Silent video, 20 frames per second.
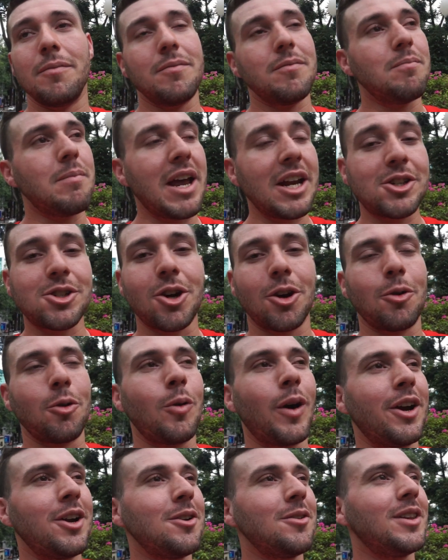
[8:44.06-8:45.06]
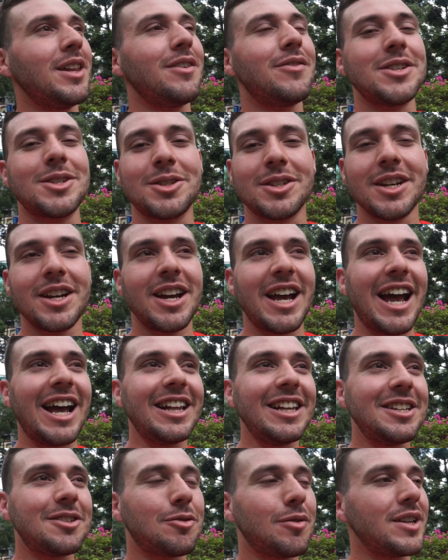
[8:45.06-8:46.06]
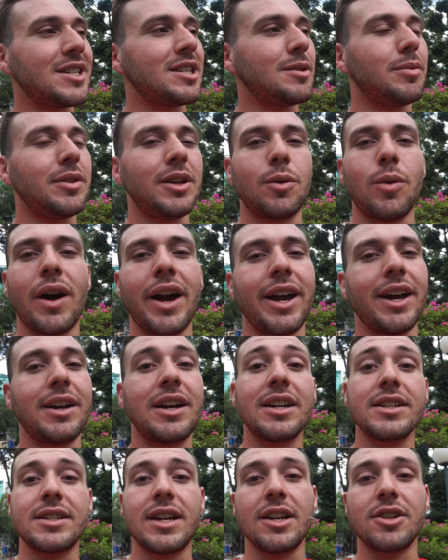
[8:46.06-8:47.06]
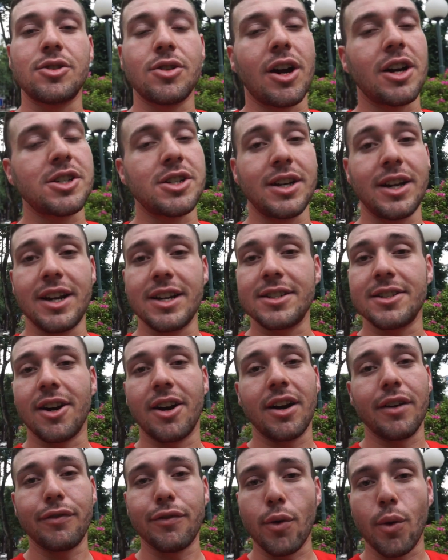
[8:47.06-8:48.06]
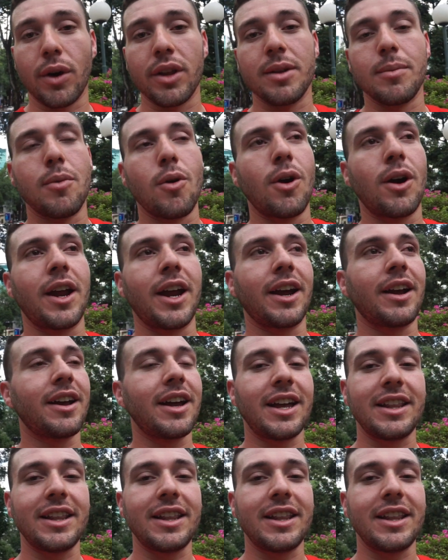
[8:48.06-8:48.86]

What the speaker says: make sure where you live is at least reasonably quiet, because construction can start at 4 in the morning,